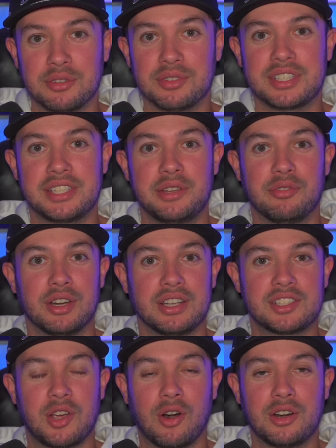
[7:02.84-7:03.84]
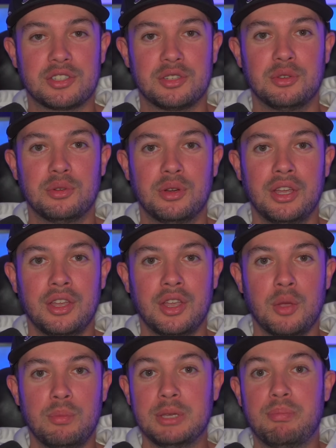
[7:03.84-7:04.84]
the receiver. It's hard to
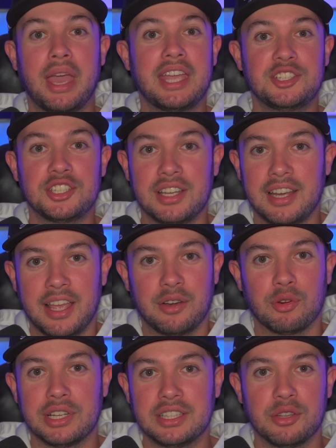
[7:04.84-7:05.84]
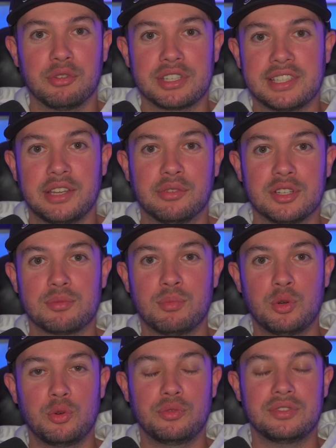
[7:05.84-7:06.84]
be patient and read the receiver's
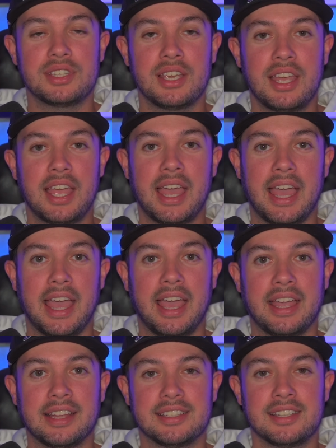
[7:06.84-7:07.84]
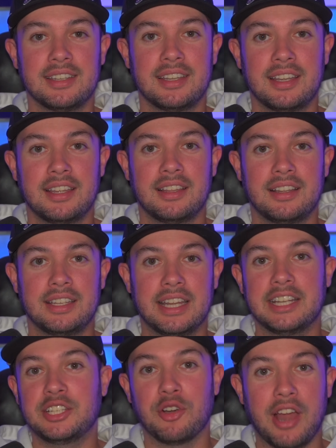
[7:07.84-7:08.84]
moves. And
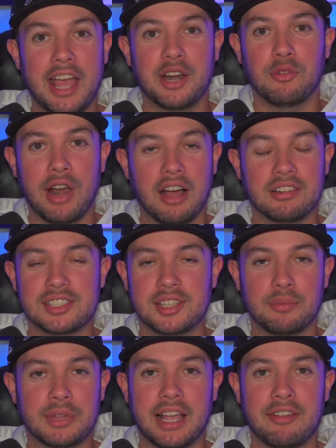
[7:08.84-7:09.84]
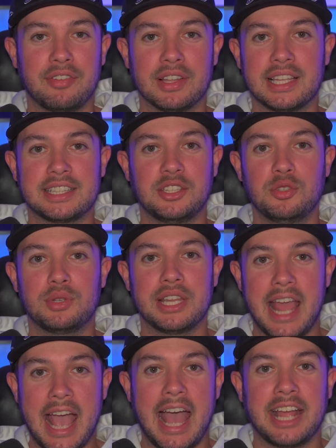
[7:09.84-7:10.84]
getting your head around is something I feel like that you
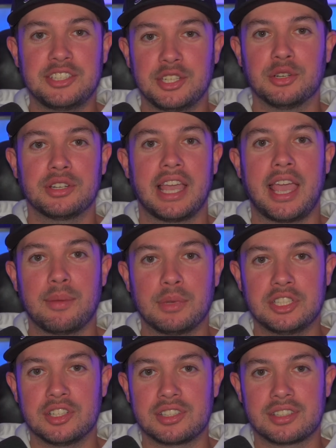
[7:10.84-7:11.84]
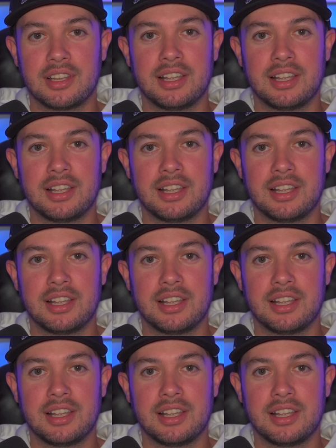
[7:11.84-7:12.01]
can add to your game and just